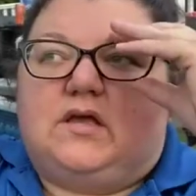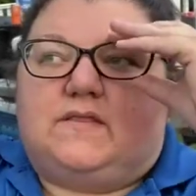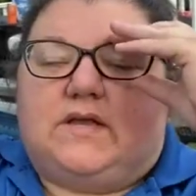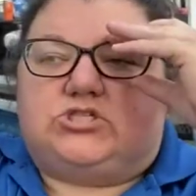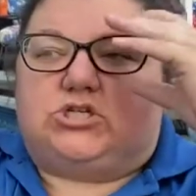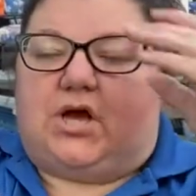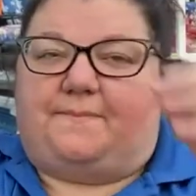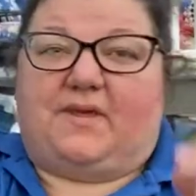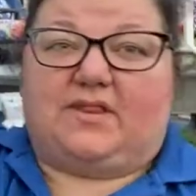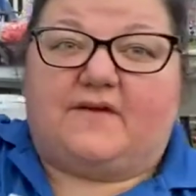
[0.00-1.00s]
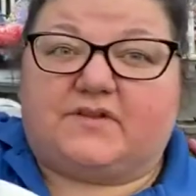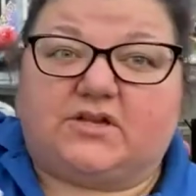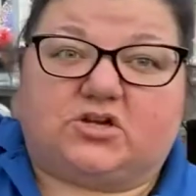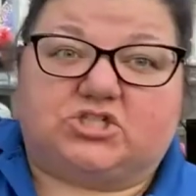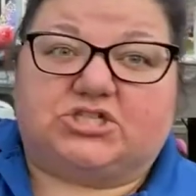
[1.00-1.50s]
They should not be left in
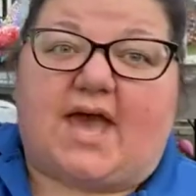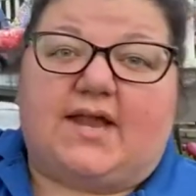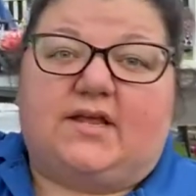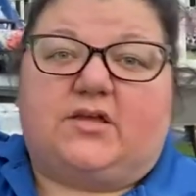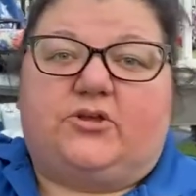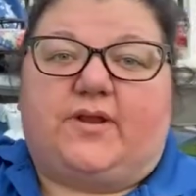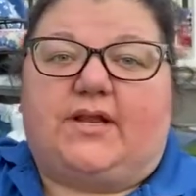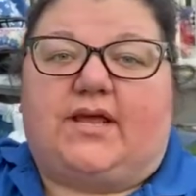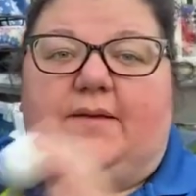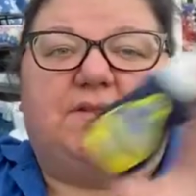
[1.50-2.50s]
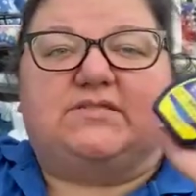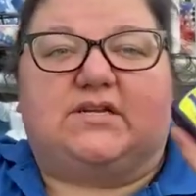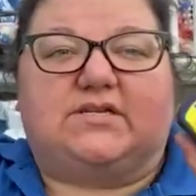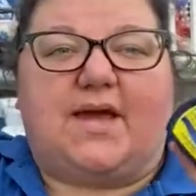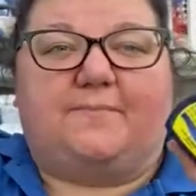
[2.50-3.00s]
your shed. You need to keep these in
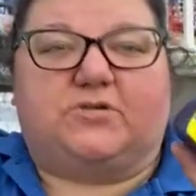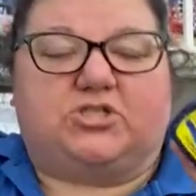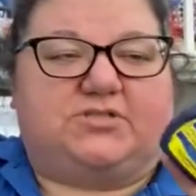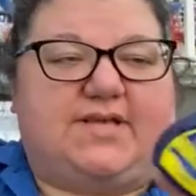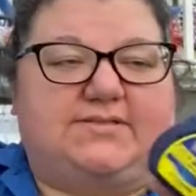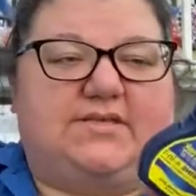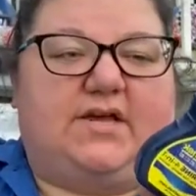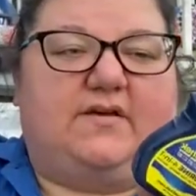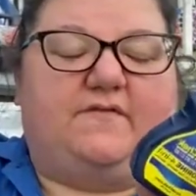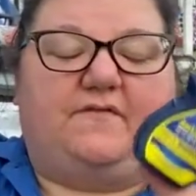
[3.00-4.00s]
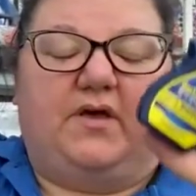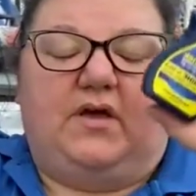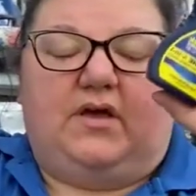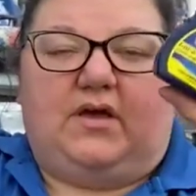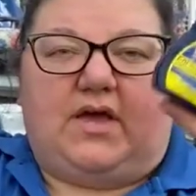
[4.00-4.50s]
a temperature sensitive
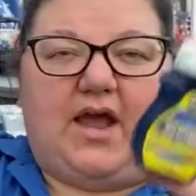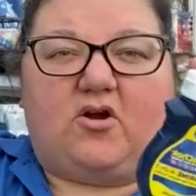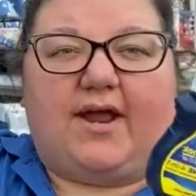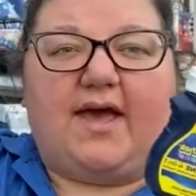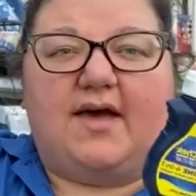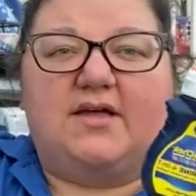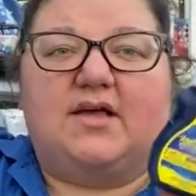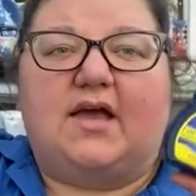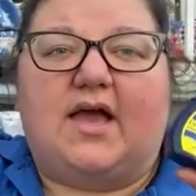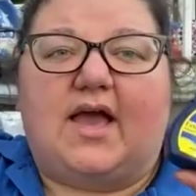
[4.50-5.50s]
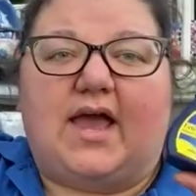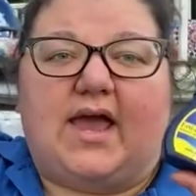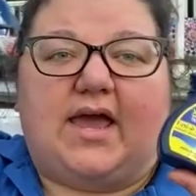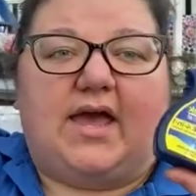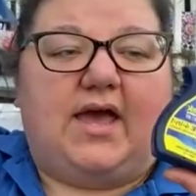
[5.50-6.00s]
area.
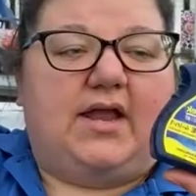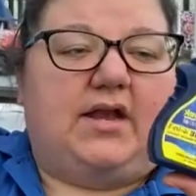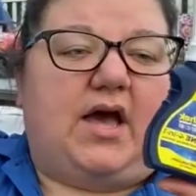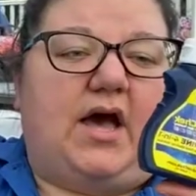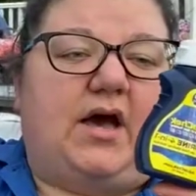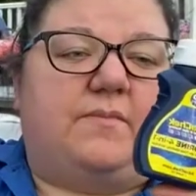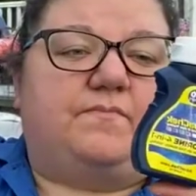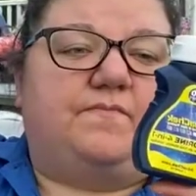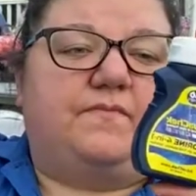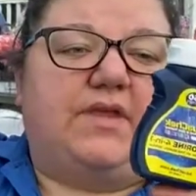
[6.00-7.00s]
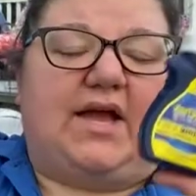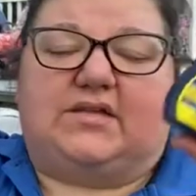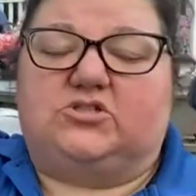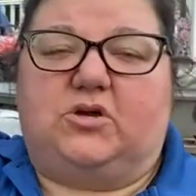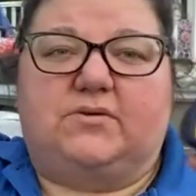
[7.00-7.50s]
And yeah,
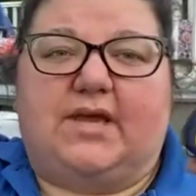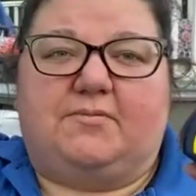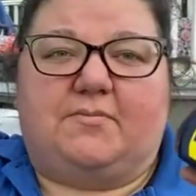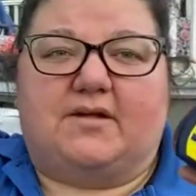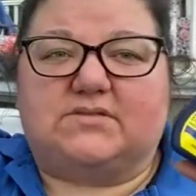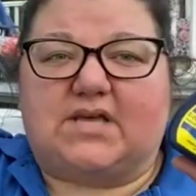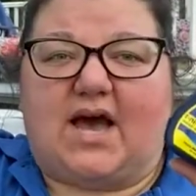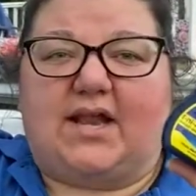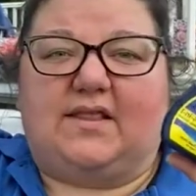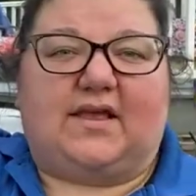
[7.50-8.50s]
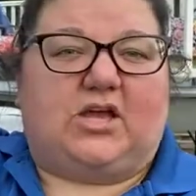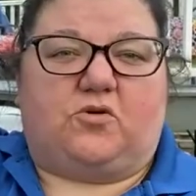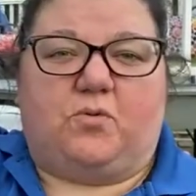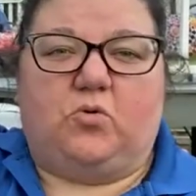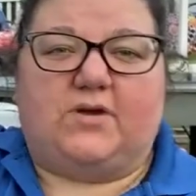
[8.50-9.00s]
don't keep them outside in like your
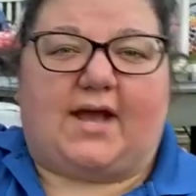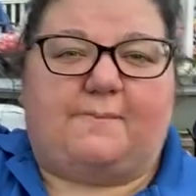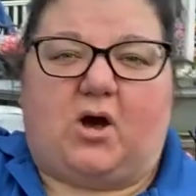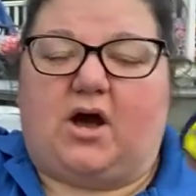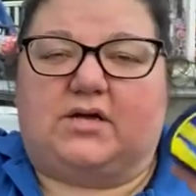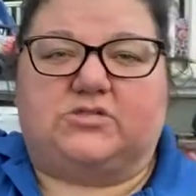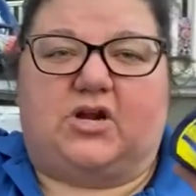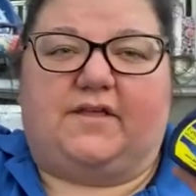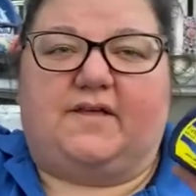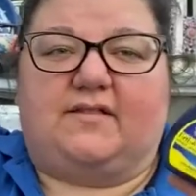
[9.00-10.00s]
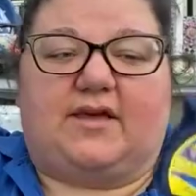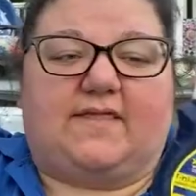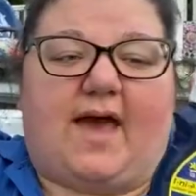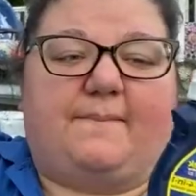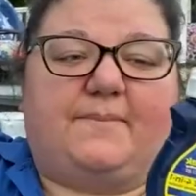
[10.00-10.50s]
pool deck box or anything like
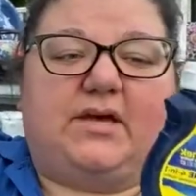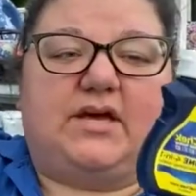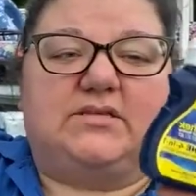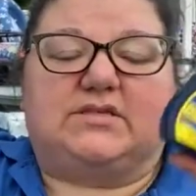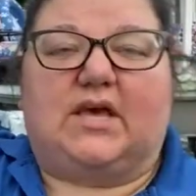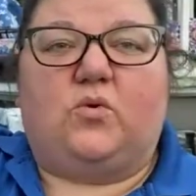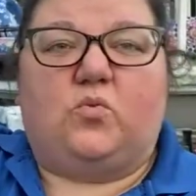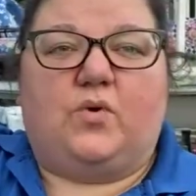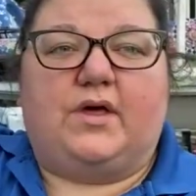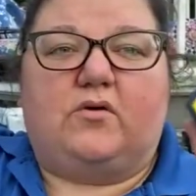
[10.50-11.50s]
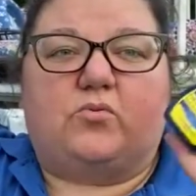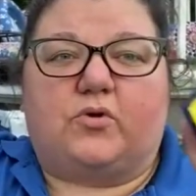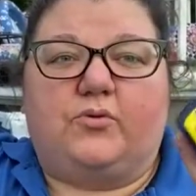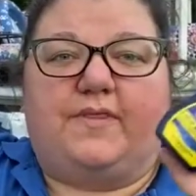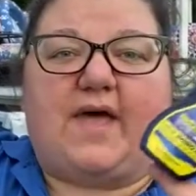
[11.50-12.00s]
that because it will
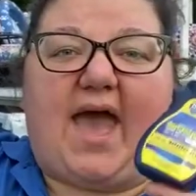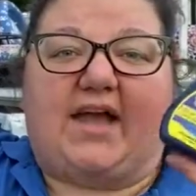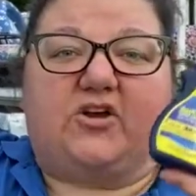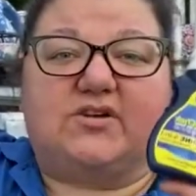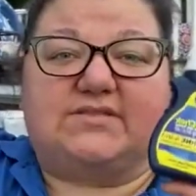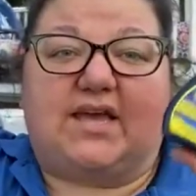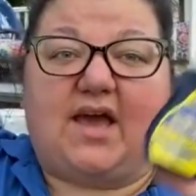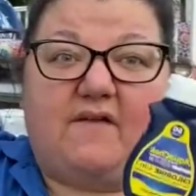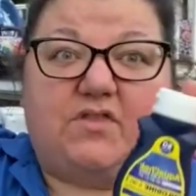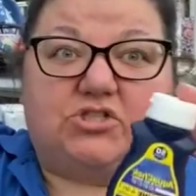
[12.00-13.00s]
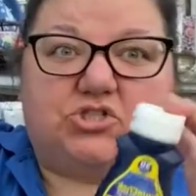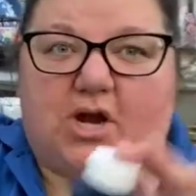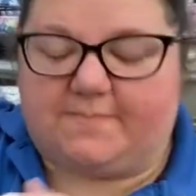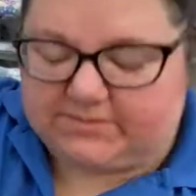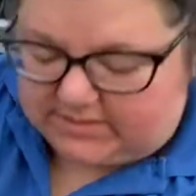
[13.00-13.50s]
ruin the accuracy of the
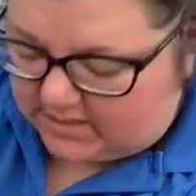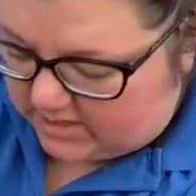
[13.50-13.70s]
strips.